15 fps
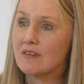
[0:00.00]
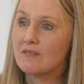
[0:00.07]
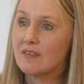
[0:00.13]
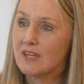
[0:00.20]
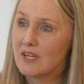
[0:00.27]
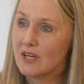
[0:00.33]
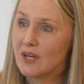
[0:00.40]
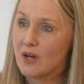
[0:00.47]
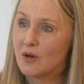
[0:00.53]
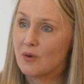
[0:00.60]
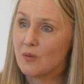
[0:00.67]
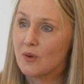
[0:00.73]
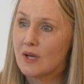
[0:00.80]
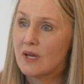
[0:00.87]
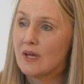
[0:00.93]
and
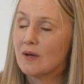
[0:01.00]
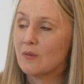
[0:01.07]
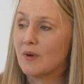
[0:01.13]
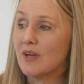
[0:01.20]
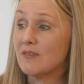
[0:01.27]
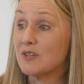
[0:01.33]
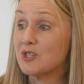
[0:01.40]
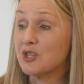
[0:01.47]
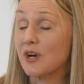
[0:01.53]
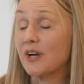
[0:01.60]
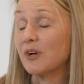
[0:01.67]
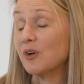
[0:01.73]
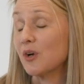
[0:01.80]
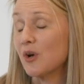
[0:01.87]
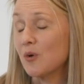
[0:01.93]
video. We have a
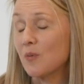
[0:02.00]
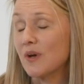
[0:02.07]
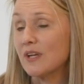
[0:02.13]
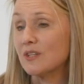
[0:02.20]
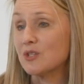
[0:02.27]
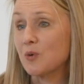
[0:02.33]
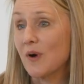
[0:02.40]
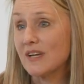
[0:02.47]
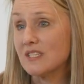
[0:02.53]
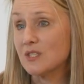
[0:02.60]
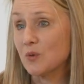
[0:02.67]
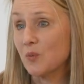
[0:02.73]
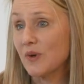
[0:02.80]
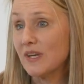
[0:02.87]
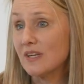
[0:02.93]
trainer go in
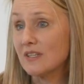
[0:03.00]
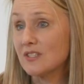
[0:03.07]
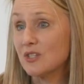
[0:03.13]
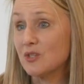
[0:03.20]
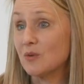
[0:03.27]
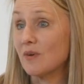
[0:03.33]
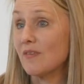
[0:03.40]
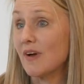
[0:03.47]
twice a week to do